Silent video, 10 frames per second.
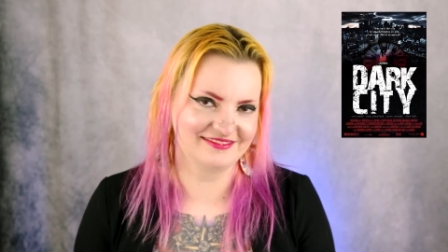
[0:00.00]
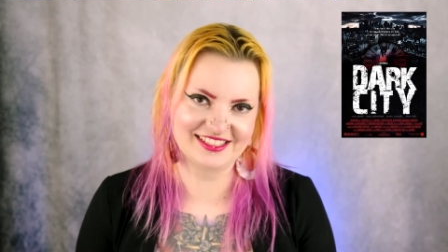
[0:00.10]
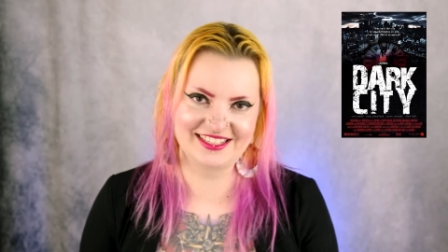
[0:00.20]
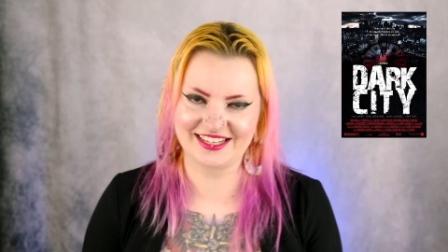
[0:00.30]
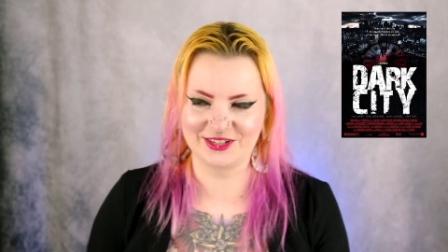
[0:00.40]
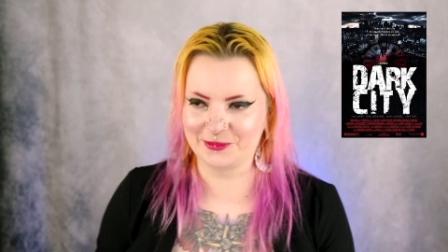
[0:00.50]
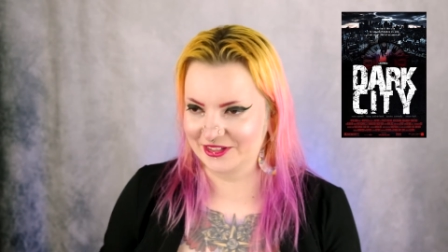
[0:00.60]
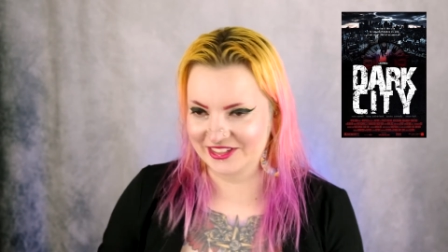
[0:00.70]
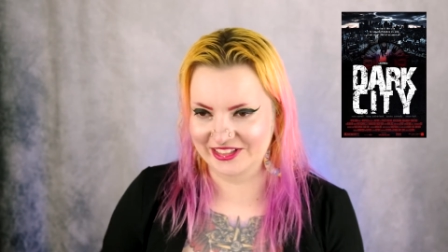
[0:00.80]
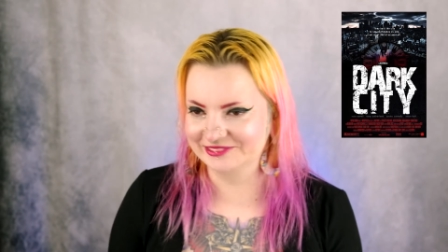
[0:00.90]
She's such a
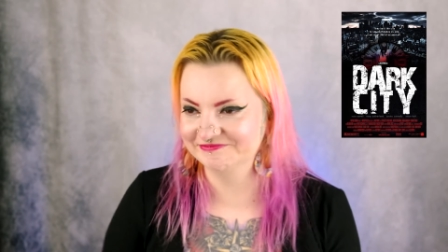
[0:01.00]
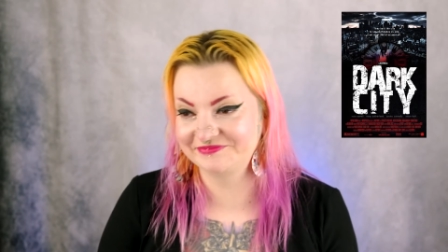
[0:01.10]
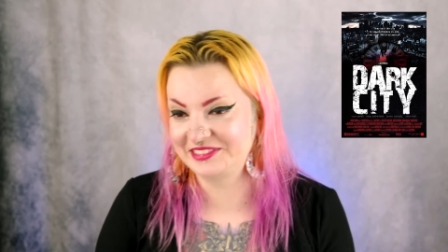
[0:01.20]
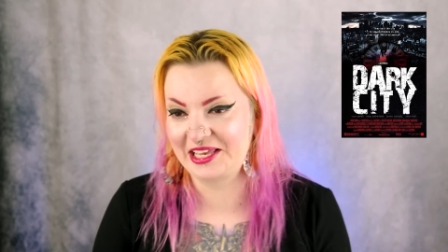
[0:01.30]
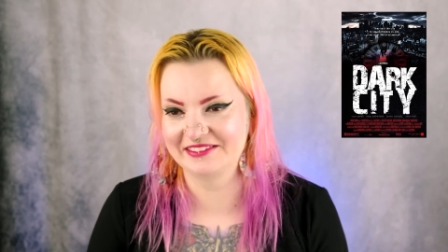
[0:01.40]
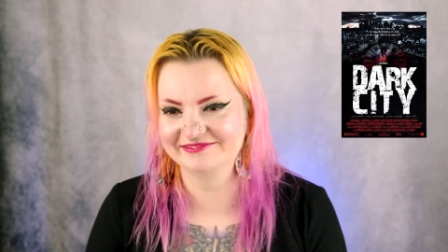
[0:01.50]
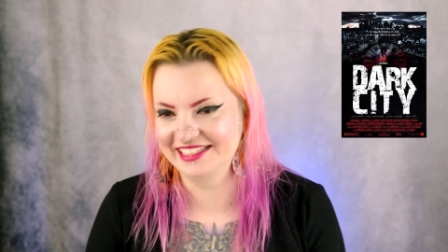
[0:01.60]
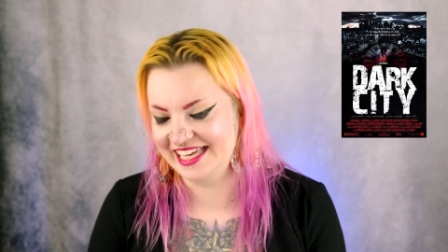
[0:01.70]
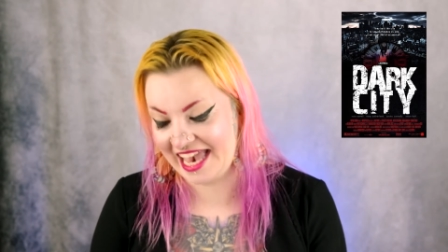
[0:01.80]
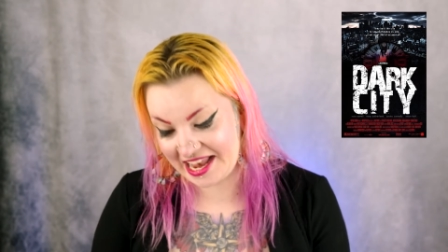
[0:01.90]
weirdo.
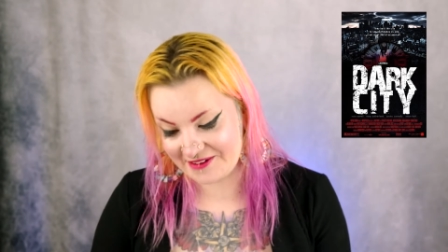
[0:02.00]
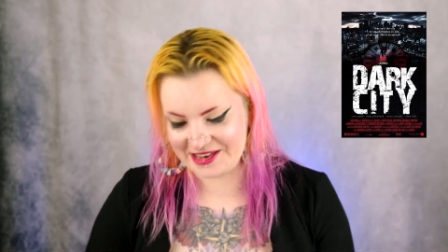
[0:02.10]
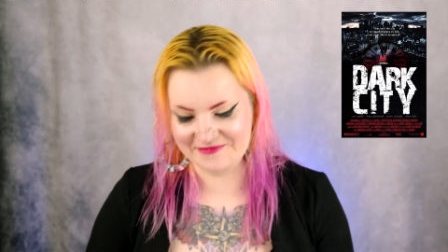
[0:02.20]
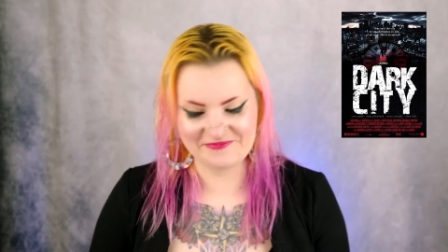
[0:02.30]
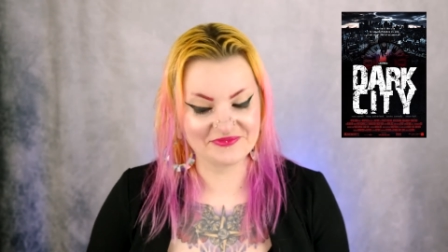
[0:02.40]
Anyway,